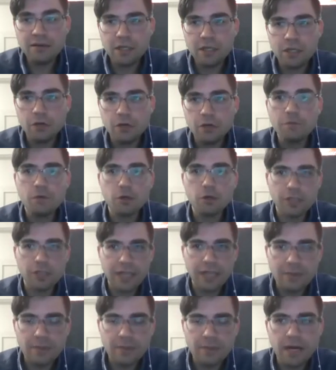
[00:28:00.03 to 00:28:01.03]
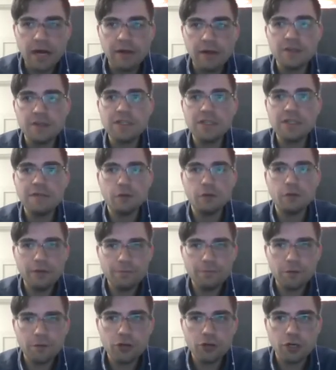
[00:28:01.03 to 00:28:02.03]
you know, for climate policy, for
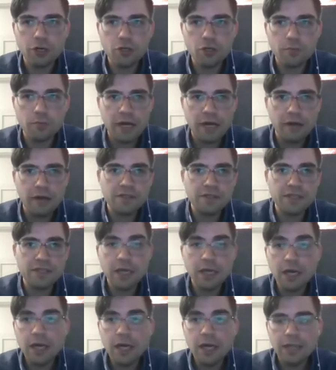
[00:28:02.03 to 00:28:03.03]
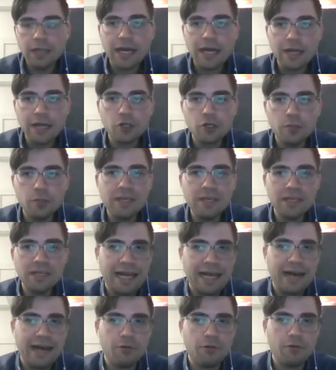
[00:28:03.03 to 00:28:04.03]
infrastructure policy, a lot could be
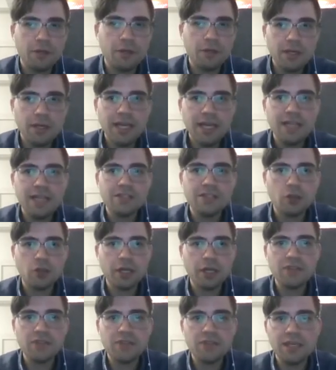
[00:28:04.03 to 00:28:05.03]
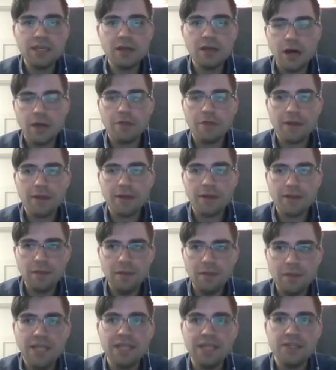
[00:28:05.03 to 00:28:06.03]
allowed as long as the authorizing
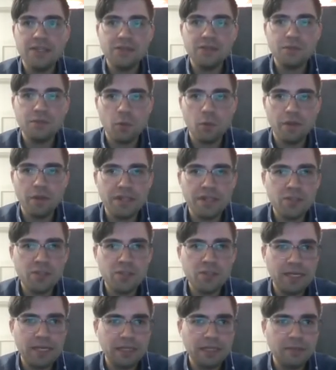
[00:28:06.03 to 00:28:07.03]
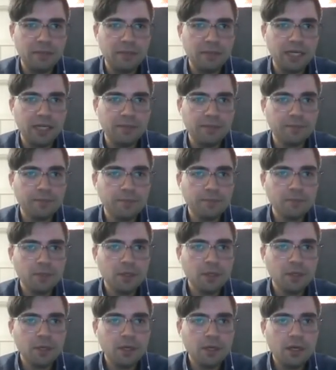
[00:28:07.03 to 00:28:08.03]
committee is the one that's spending the money.
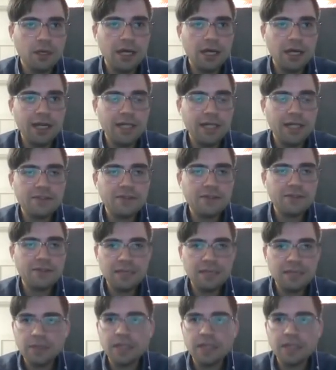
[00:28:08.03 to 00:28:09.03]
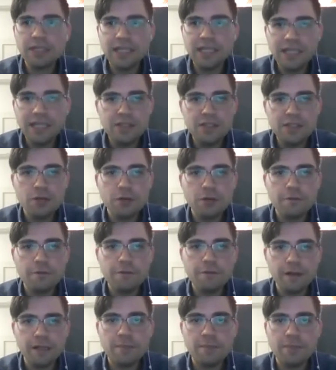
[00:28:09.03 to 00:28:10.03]
Uh, it's typically easier to
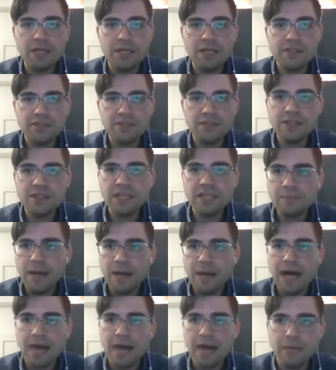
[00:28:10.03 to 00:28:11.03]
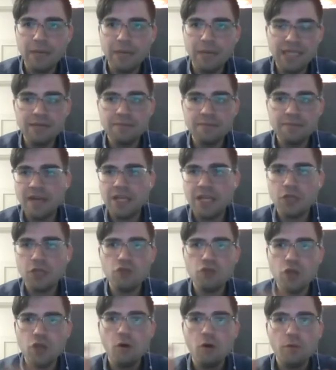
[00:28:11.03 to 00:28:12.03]
fill up an existing pot of money that
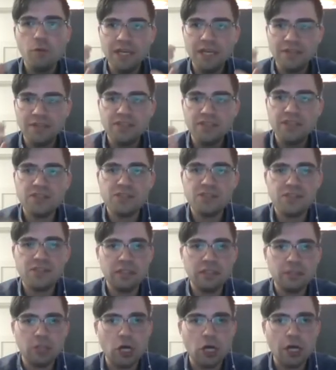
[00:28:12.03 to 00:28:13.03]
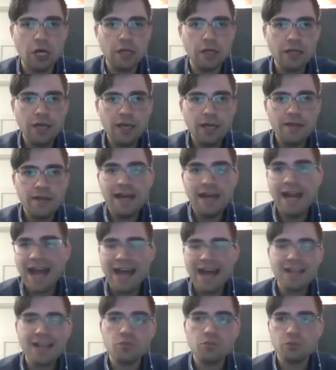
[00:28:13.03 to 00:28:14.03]
you know exists in law that
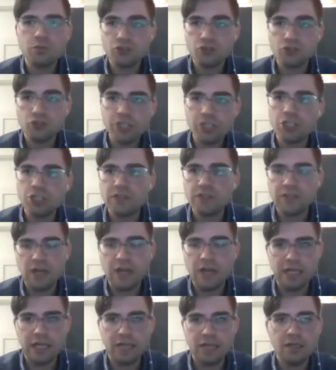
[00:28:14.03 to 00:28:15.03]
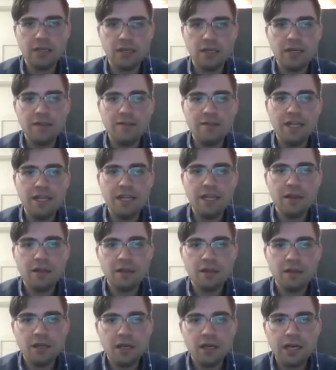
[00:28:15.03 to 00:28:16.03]
has restrictions on it than
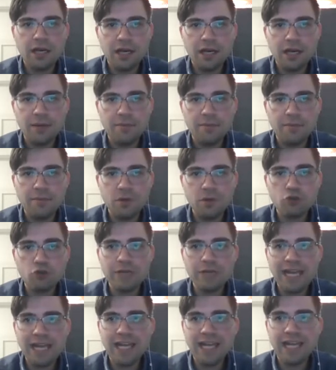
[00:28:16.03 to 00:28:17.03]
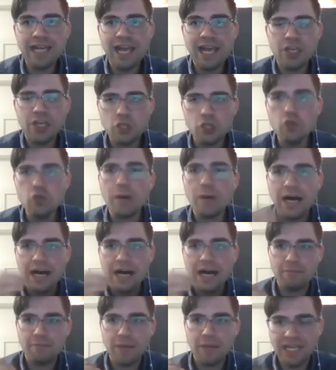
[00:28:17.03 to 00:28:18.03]
um, creating a new
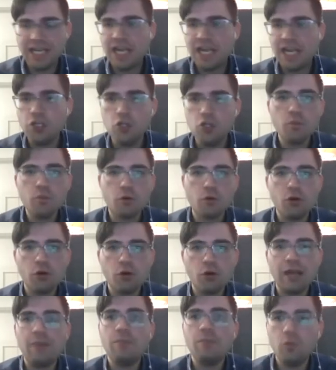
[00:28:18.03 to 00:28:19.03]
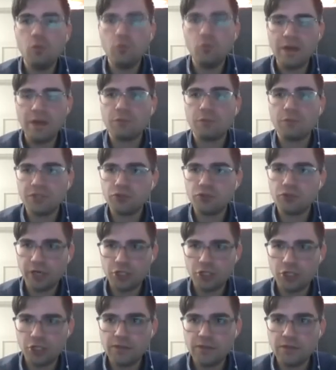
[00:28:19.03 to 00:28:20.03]
pot of money, a new program with
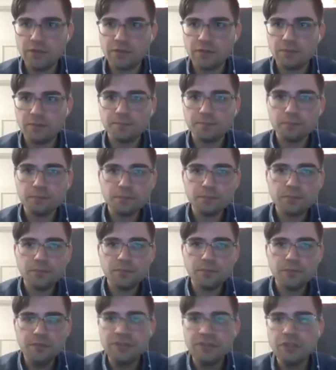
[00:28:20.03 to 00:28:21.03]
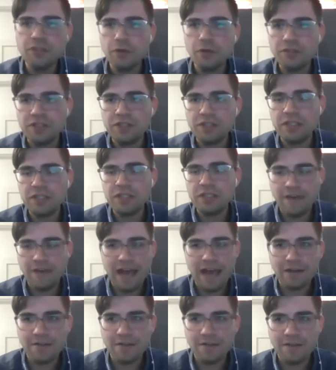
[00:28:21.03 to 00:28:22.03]
restrictions. This goes into the
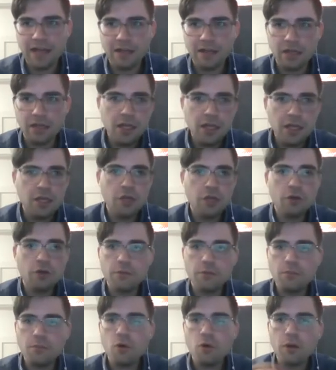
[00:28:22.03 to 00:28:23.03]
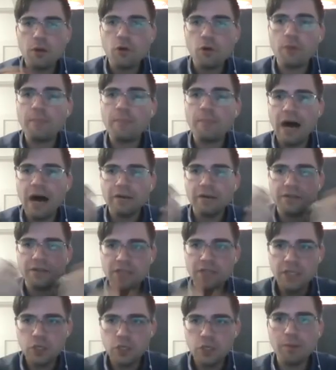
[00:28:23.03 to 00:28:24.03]
fact that you know the more and more
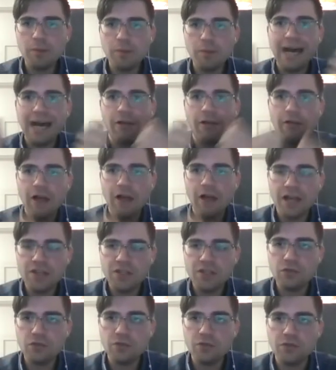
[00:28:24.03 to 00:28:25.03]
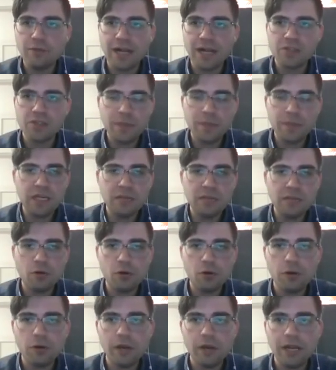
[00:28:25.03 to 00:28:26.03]
policy you pile onto a direct spending
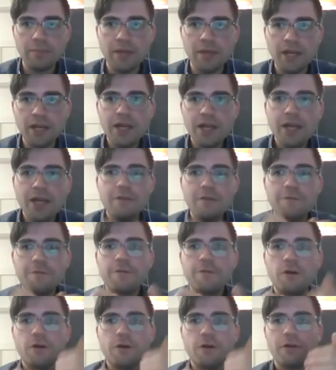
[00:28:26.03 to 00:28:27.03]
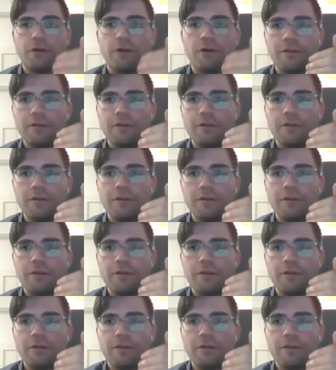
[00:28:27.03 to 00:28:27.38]
program, the further it,